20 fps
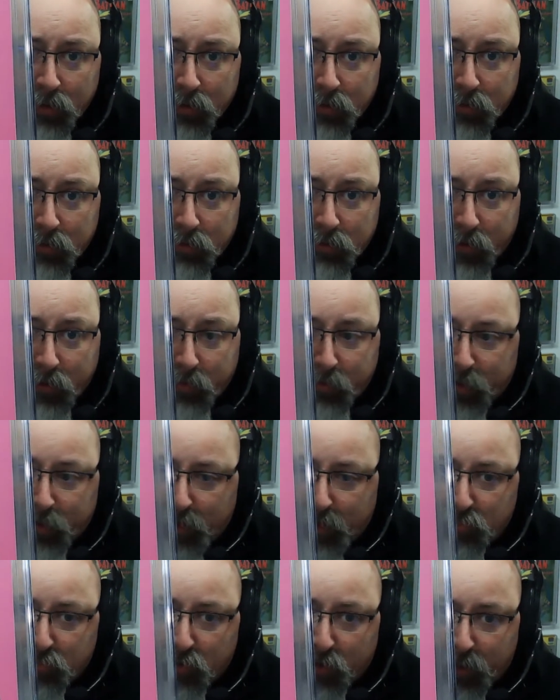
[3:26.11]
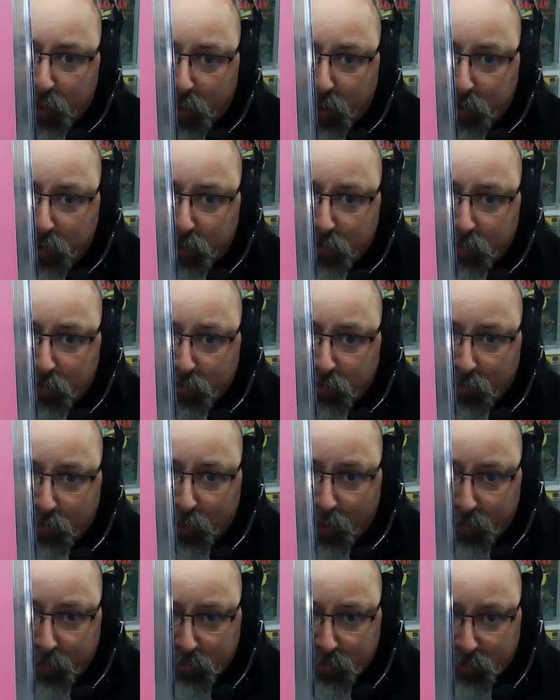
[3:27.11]
9.8.
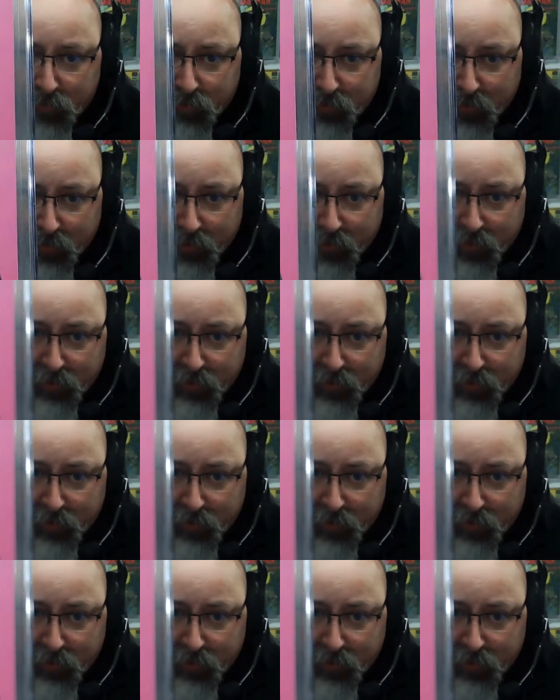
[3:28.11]
Great, look at that.